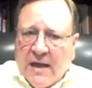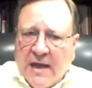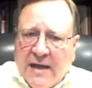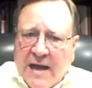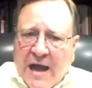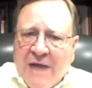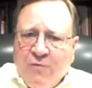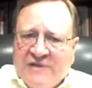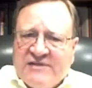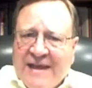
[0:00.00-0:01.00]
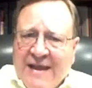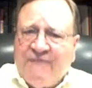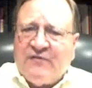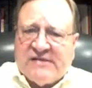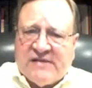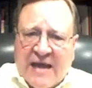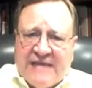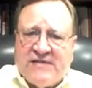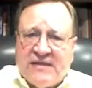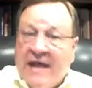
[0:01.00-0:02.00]
I want to
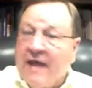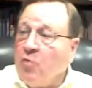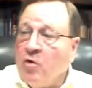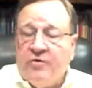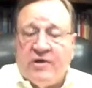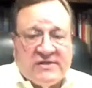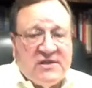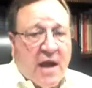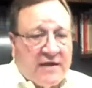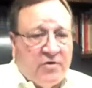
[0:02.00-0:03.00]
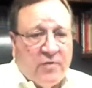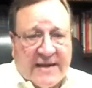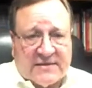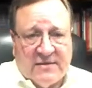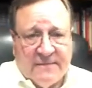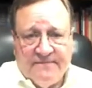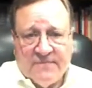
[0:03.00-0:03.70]
emphasize that that order is not correct.